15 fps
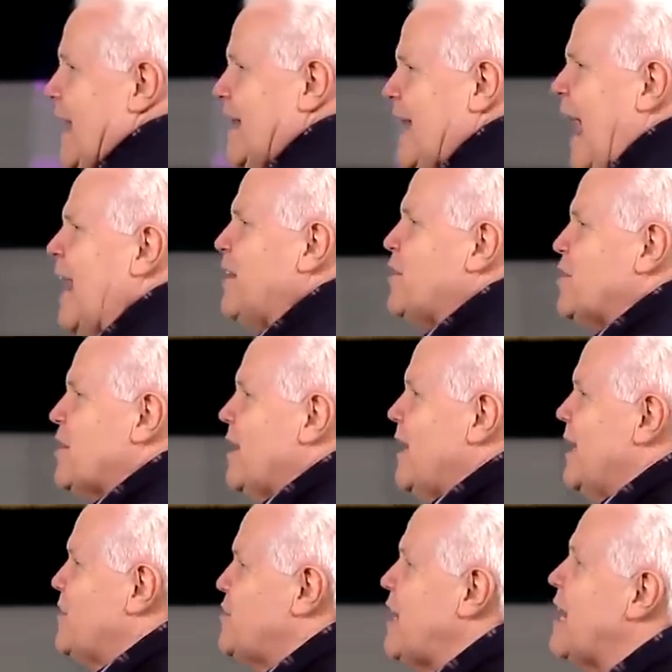not
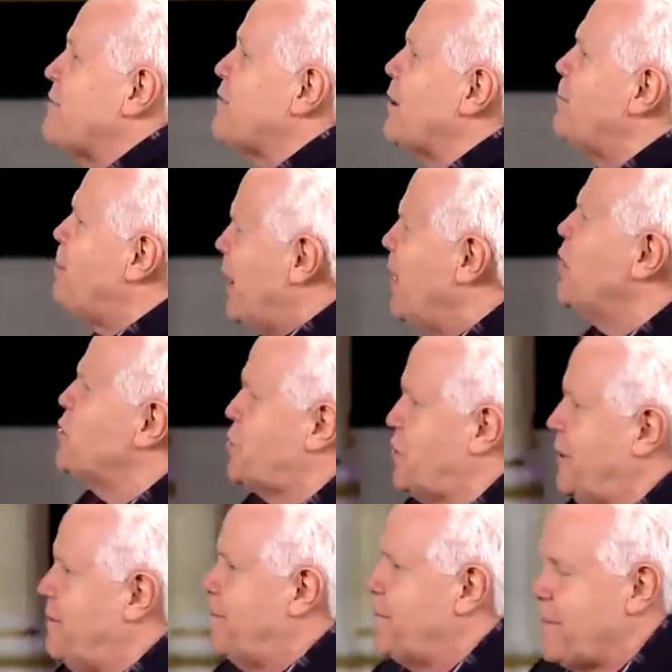instead of
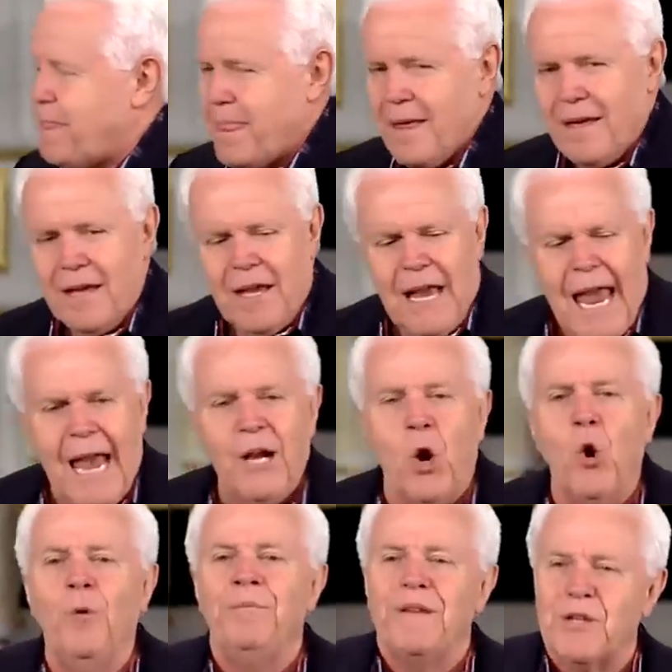compulsion. And
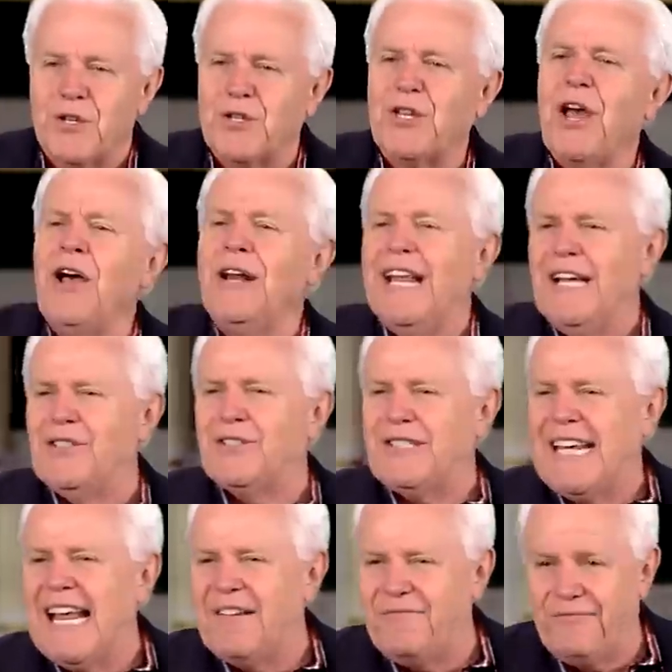whom the Son has
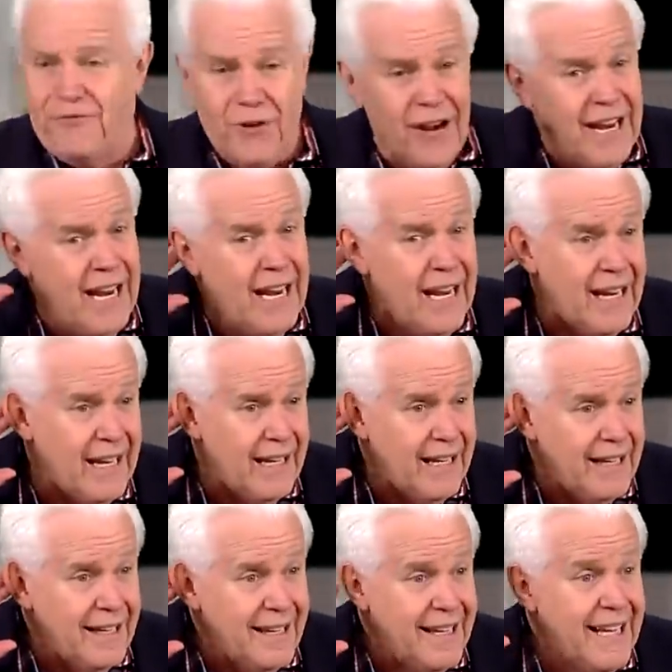set free
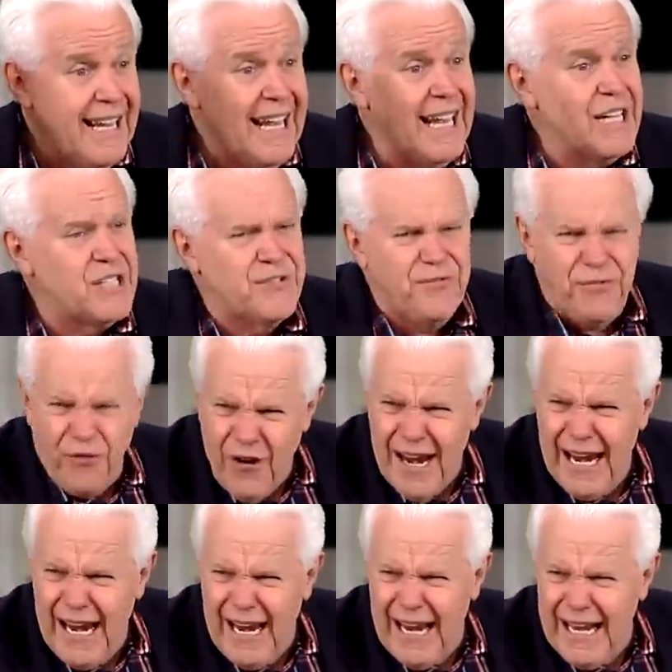is
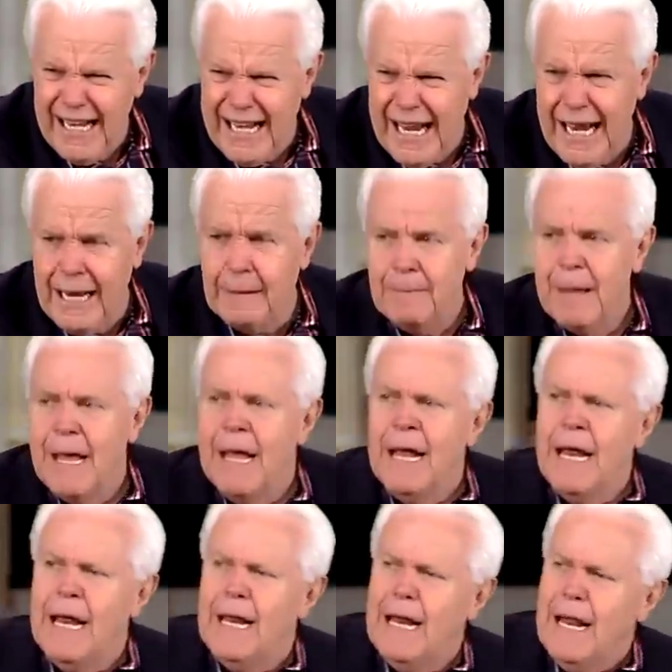free indeed.
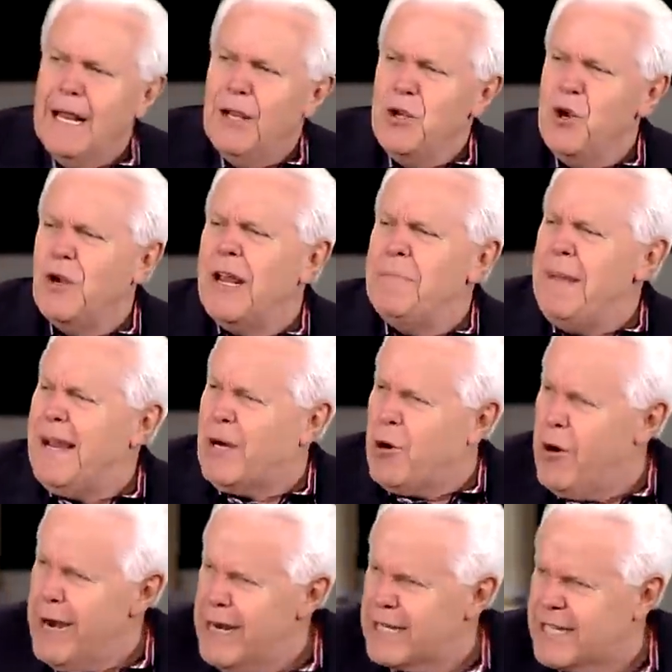You can be
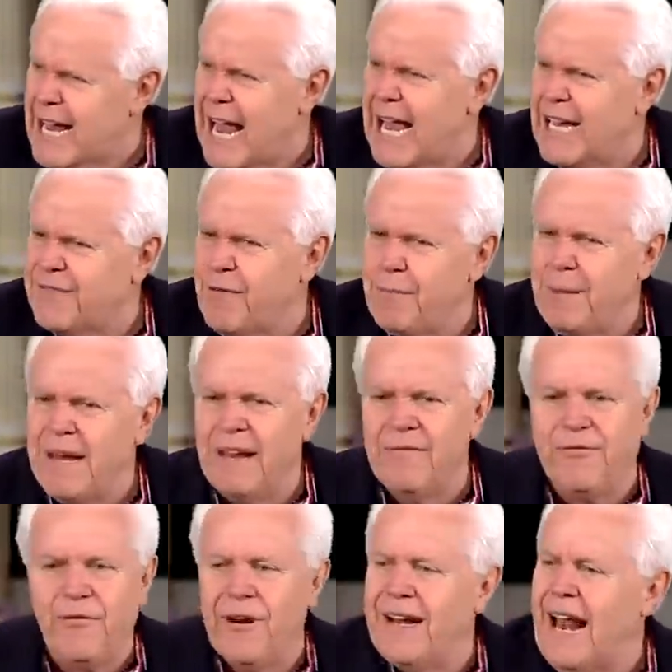criticized for being
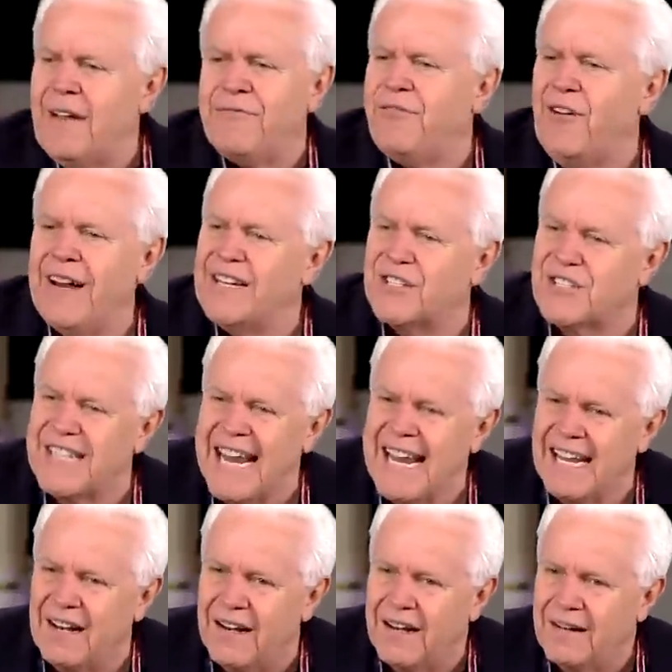free, not free to
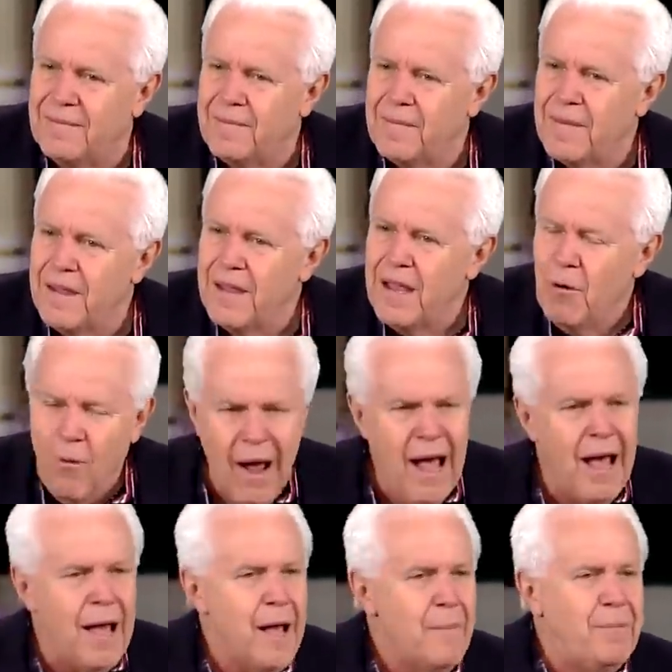sin.
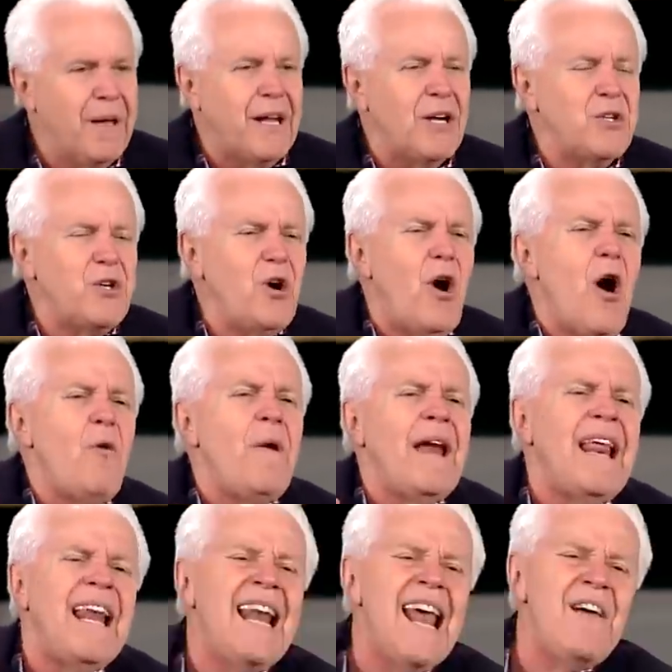Why? Because you
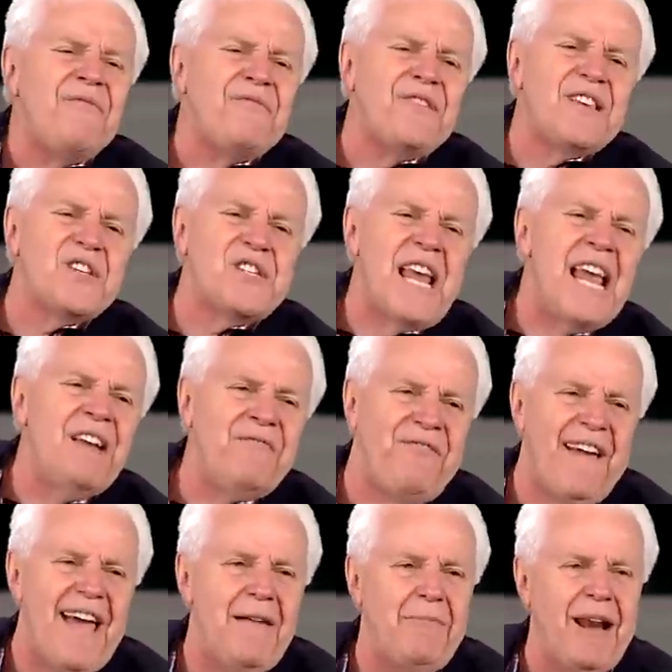already left the sin
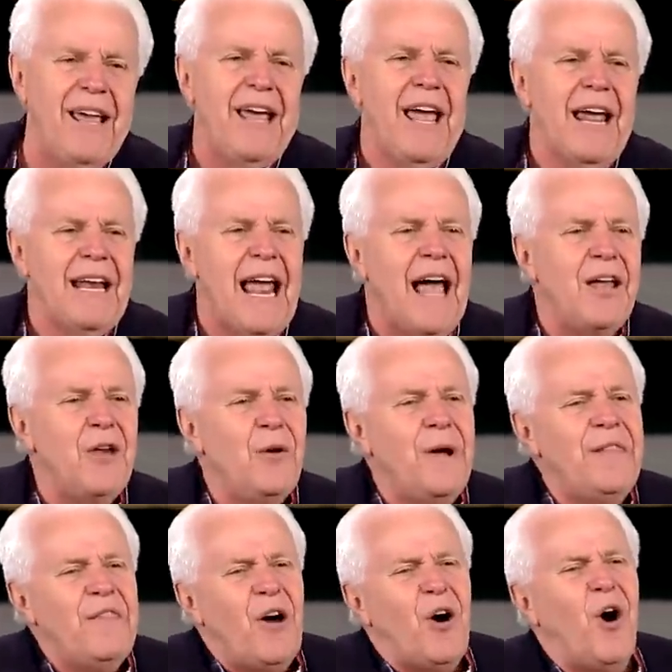family. Now you're
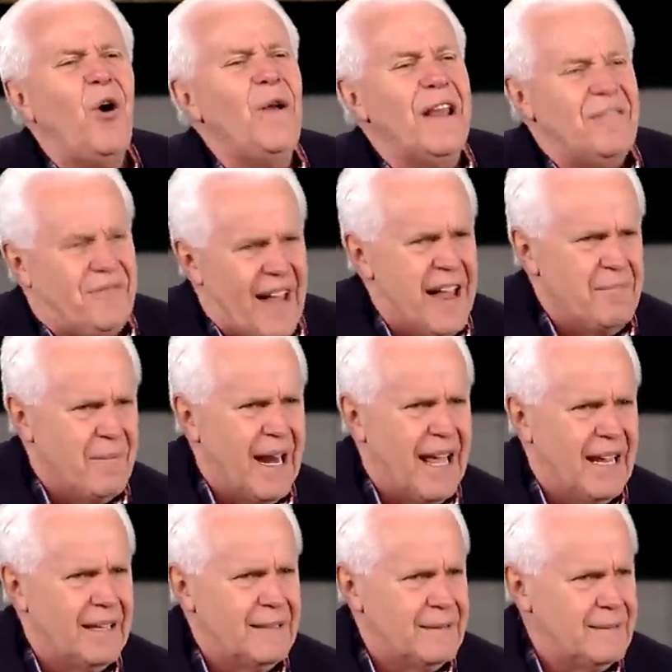in the holy family.